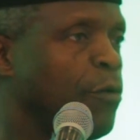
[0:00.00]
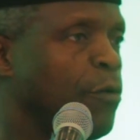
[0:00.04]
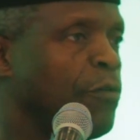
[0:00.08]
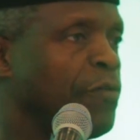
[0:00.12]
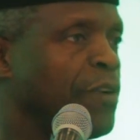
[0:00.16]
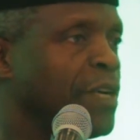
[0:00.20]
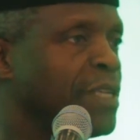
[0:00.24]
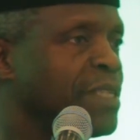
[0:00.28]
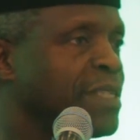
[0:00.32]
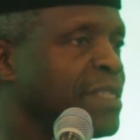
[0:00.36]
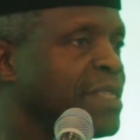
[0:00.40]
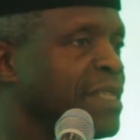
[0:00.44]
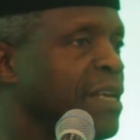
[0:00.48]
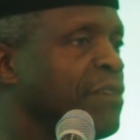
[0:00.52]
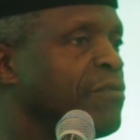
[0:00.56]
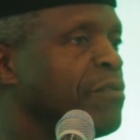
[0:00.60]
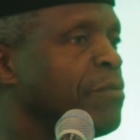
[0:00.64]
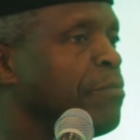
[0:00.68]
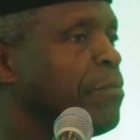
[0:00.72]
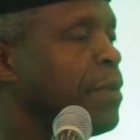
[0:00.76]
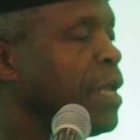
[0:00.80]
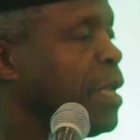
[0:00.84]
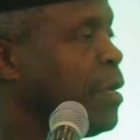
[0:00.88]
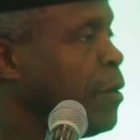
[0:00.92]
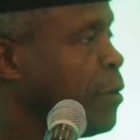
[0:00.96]
over
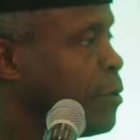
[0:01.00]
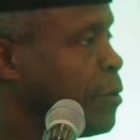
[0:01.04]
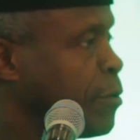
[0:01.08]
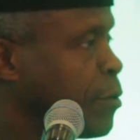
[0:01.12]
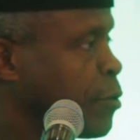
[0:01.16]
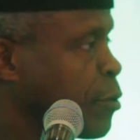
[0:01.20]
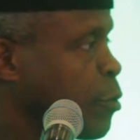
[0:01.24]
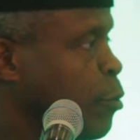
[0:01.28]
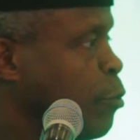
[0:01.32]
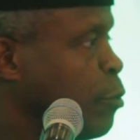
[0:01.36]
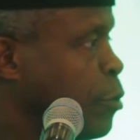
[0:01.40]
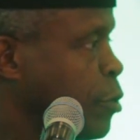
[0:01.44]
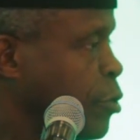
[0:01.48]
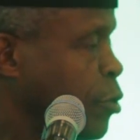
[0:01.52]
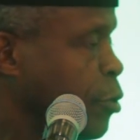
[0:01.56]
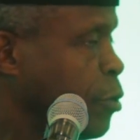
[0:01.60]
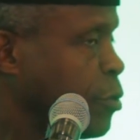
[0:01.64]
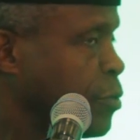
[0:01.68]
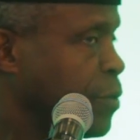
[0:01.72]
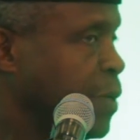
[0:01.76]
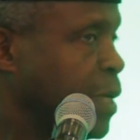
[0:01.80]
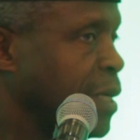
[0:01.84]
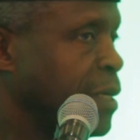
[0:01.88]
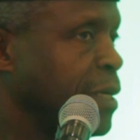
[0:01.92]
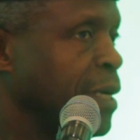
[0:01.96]
7 million school
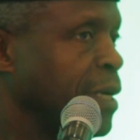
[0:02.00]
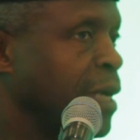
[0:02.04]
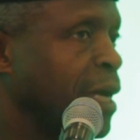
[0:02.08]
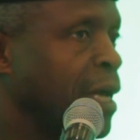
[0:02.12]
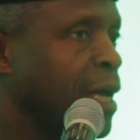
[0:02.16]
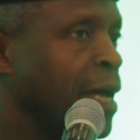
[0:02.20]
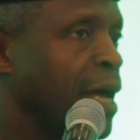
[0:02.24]
children